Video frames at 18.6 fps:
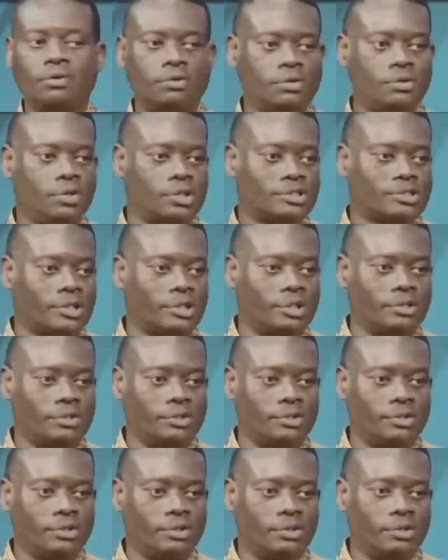Do you understand
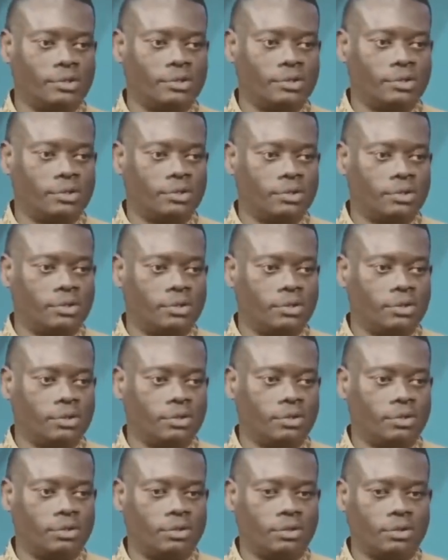
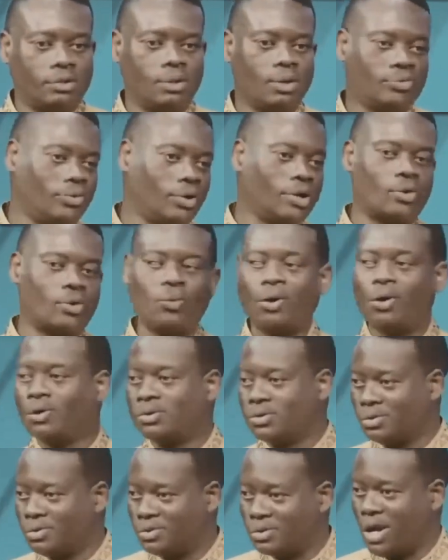that? Go for a
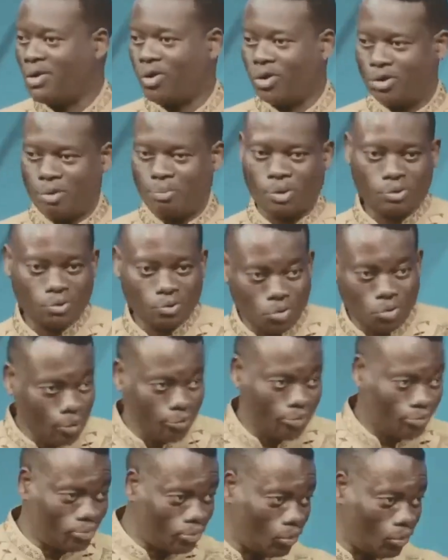reward. Tell your neighbor,
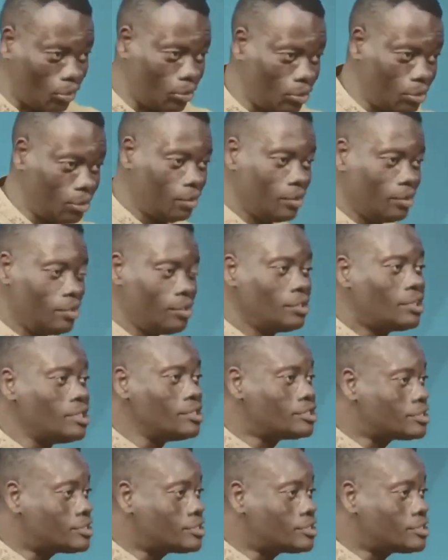go for this